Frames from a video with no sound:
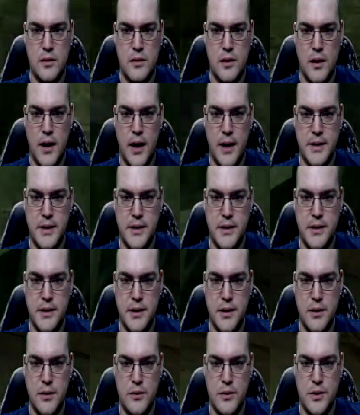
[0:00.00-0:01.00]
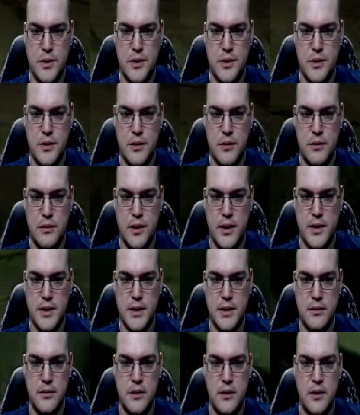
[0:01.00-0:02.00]
I don't know. Is
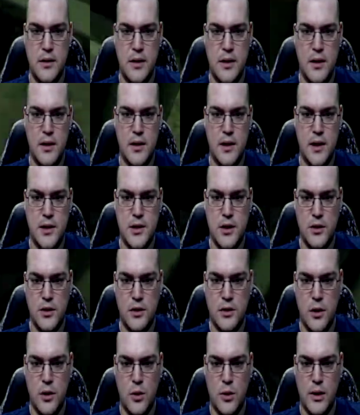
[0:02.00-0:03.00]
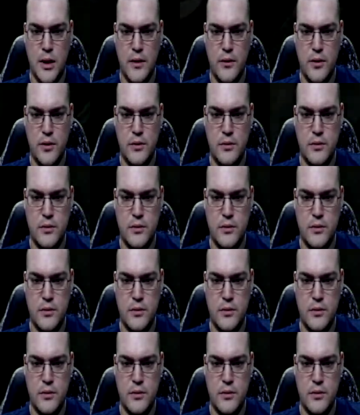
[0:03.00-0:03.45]
it on the lower level?